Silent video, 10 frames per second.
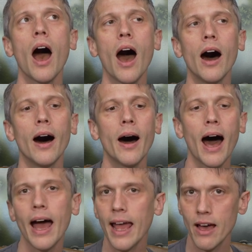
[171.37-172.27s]

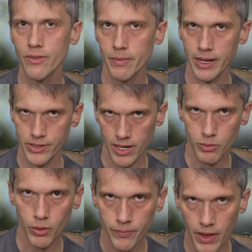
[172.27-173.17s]
I have at my
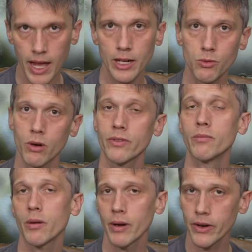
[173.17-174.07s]
table a Dwarven
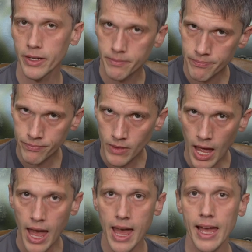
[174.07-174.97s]
Barbarian,
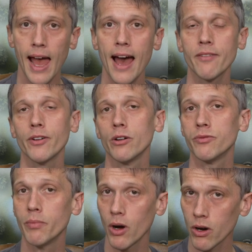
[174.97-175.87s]
a Half-Elf
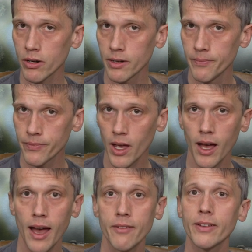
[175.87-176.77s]
Bard, a
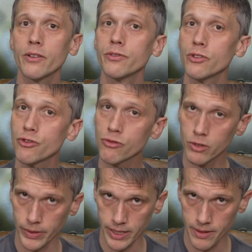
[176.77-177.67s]
Half-Elf
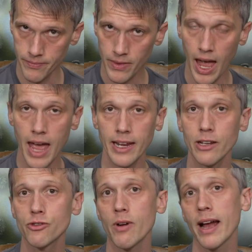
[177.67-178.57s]
Druid, and a
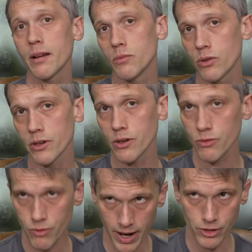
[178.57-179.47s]
Dragonborn
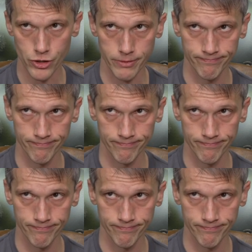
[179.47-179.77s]
Ranger.